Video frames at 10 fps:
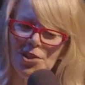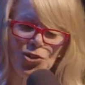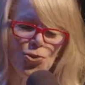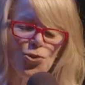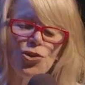
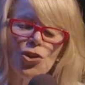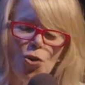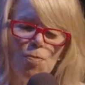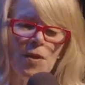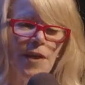You could
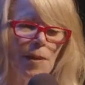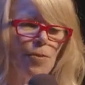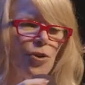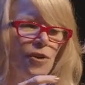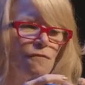open that
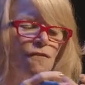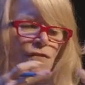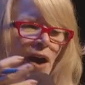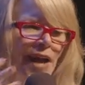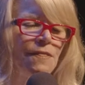book and
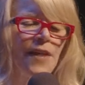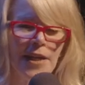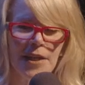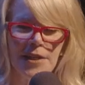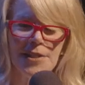find
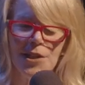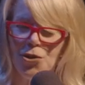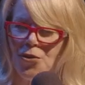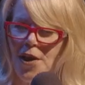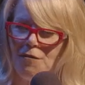that idea
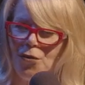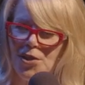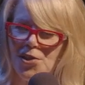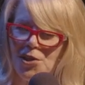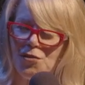or that
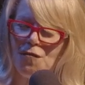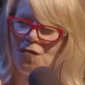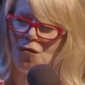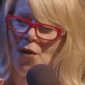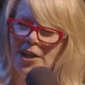voice as
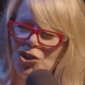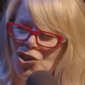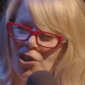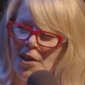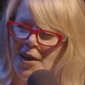
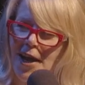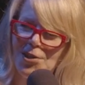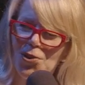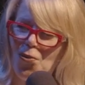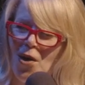fresh
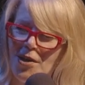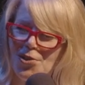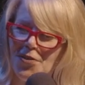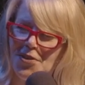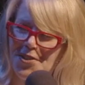as it was
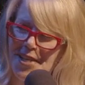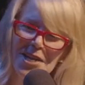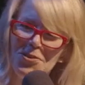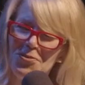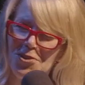on the day
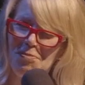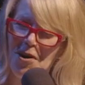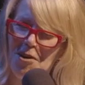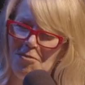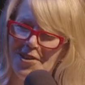it was
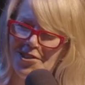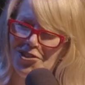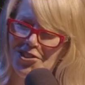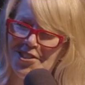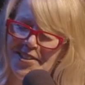published.